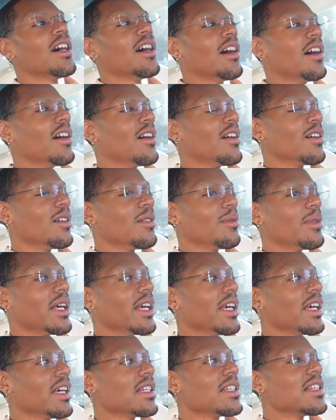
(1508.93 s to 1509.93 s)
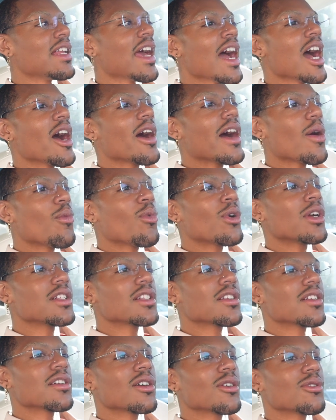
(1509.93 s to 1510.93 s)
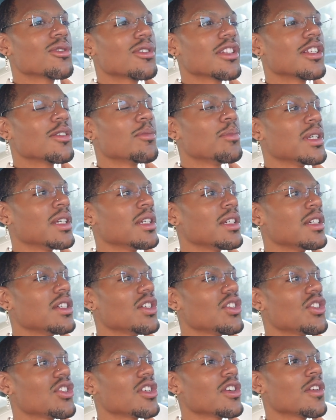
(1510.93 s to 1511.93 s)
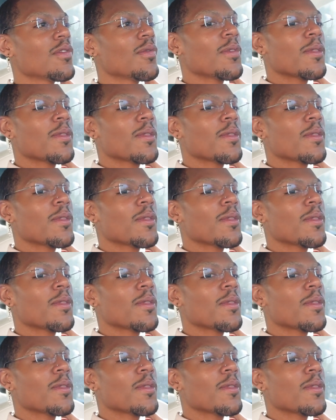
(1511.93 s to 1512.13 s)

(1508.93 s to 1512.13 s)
And now I wanted to go to the beach.